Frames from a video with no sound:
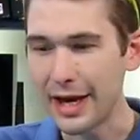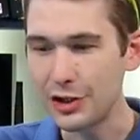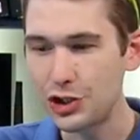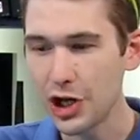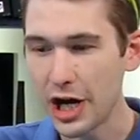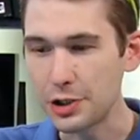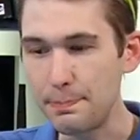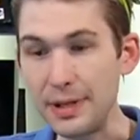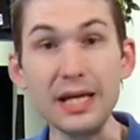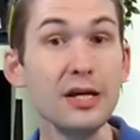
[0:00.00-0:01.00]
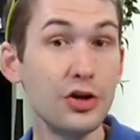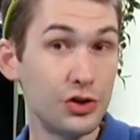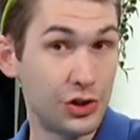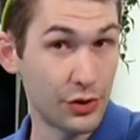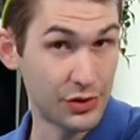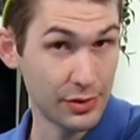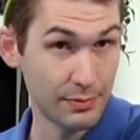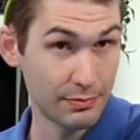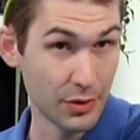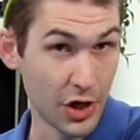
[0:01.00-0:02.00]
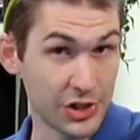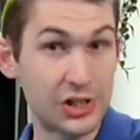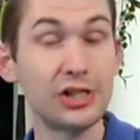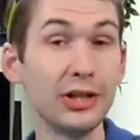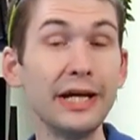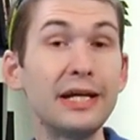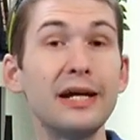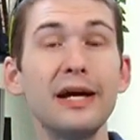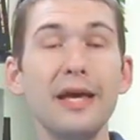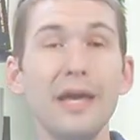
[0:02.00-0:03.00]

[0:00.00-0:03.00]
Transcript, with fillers: to add Josh B. shares a slick